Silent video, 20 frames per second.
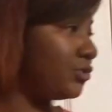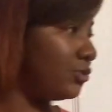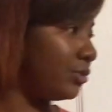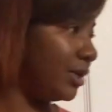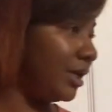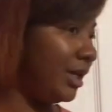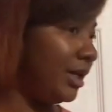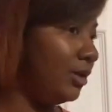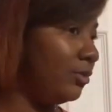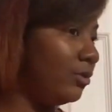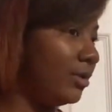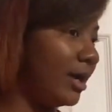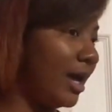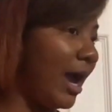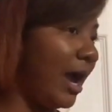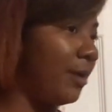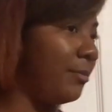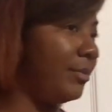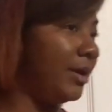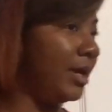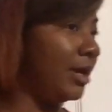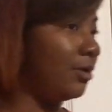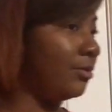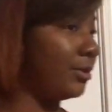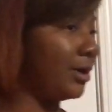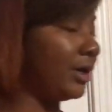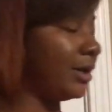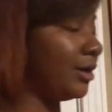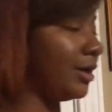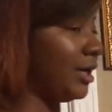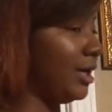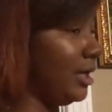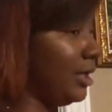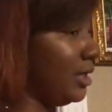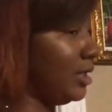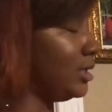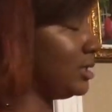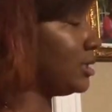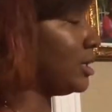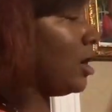read what our bell ringer
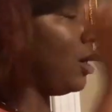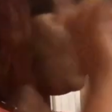is